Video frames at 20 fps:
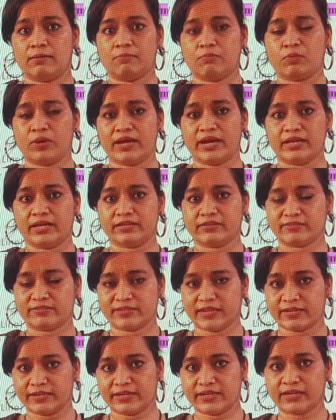When I
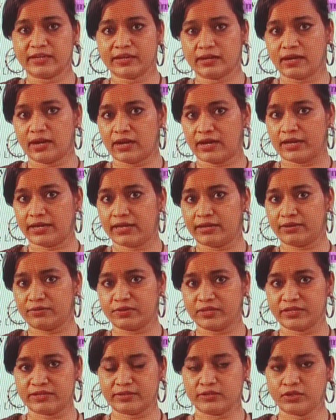study, I
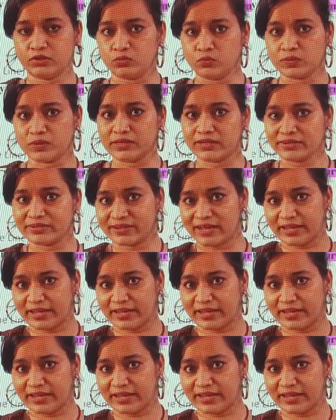read a new word,